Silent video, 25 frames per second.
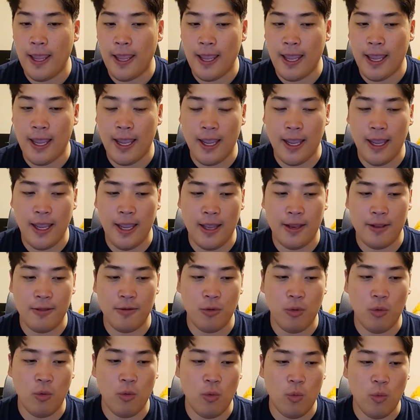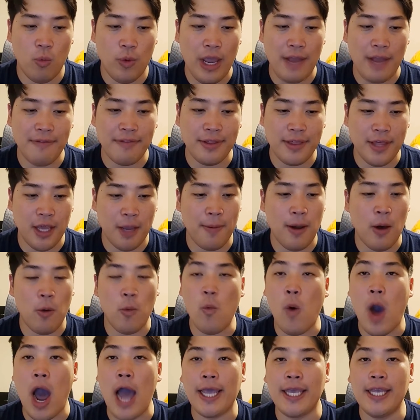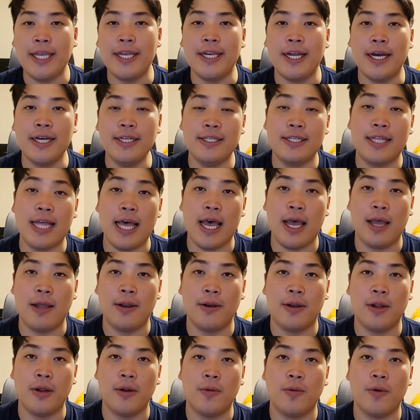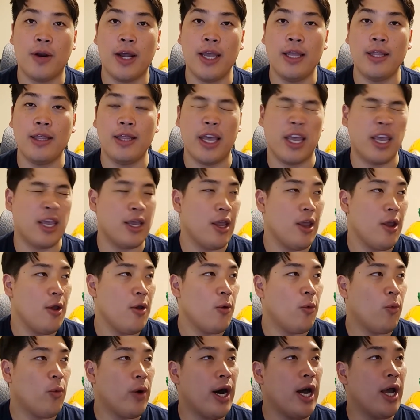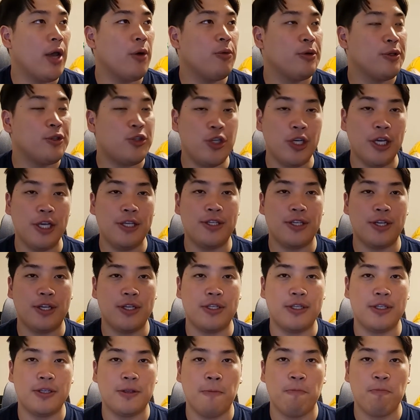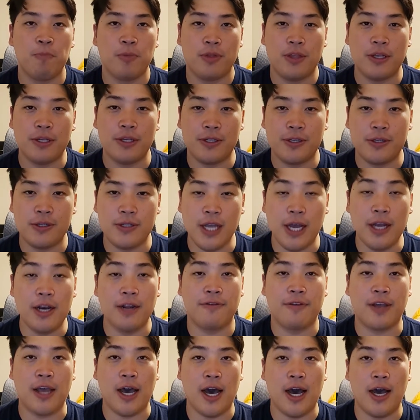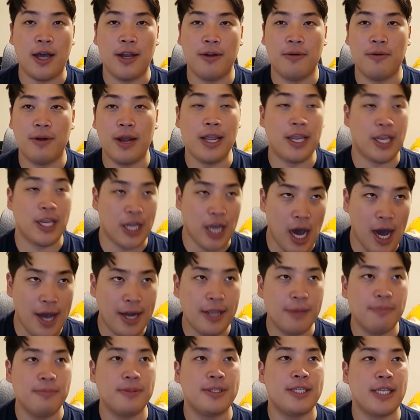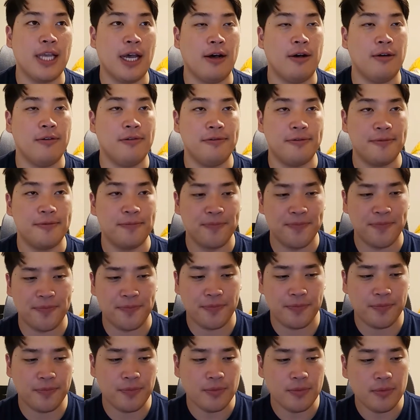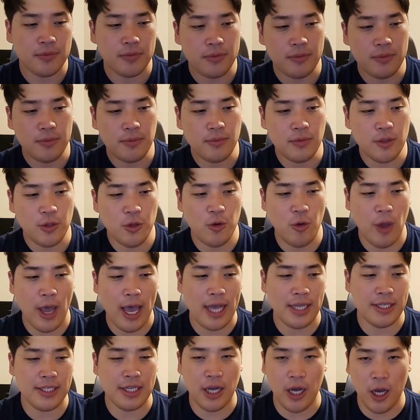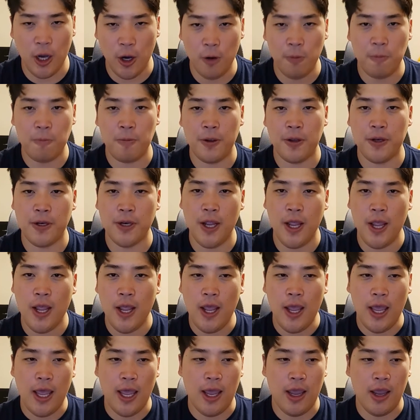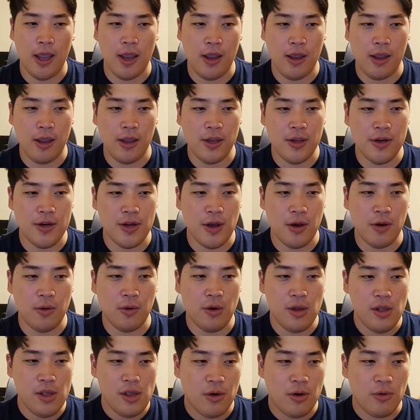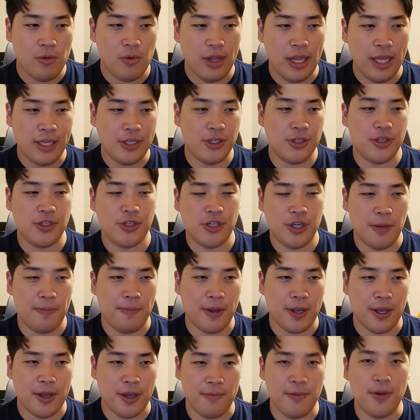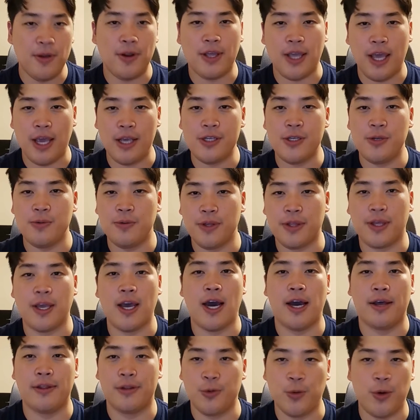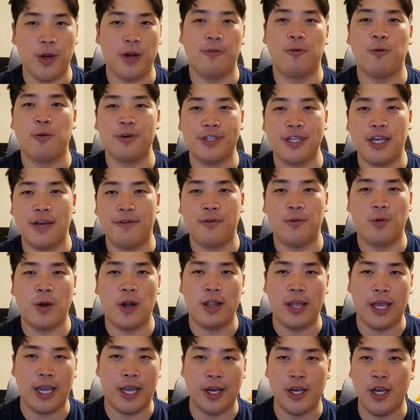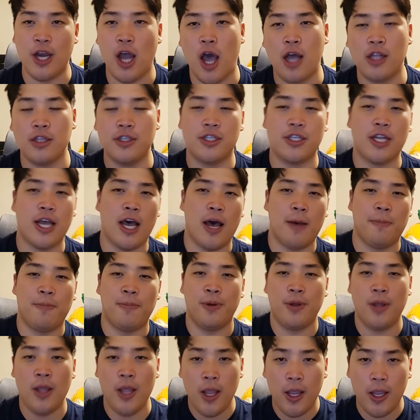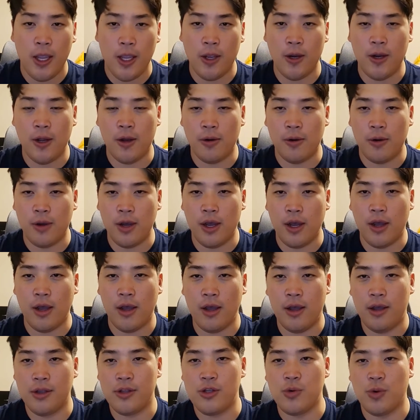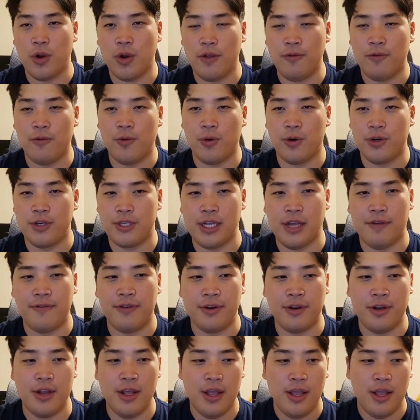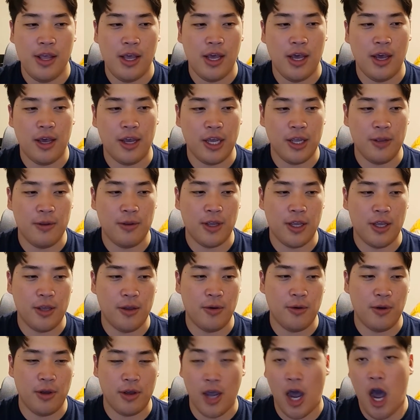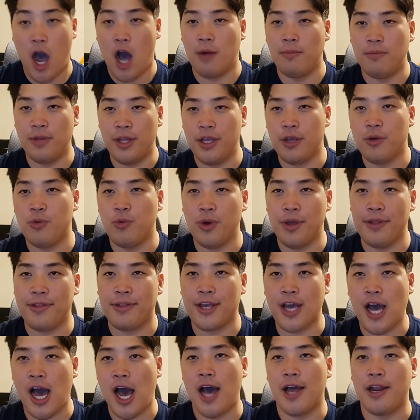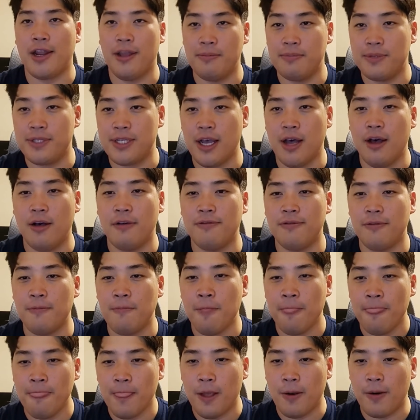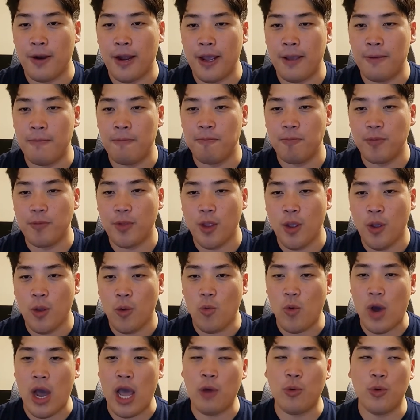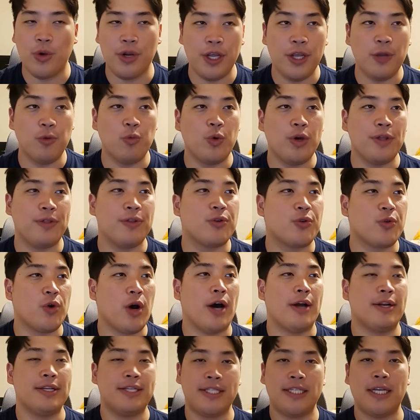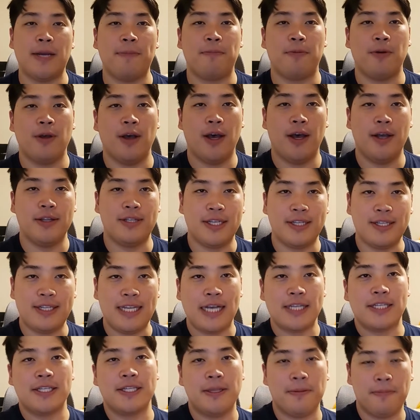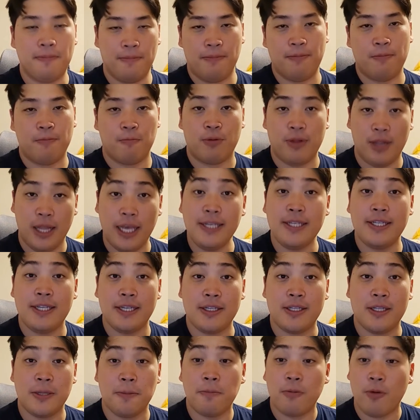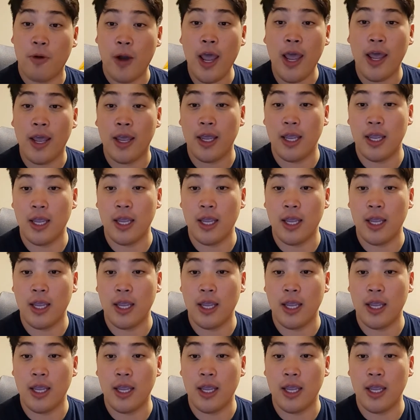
And, and we have to think about why he does that, right? Like, why would Jesus, the Son of God, right? God Himself, who has an open and you know relationship and communication with God 24/7, right? Like a nonstop you know, a 24 7 uh, calmly with God Himself, right? Why would He withdraw to, step uh, to desolate places to pray?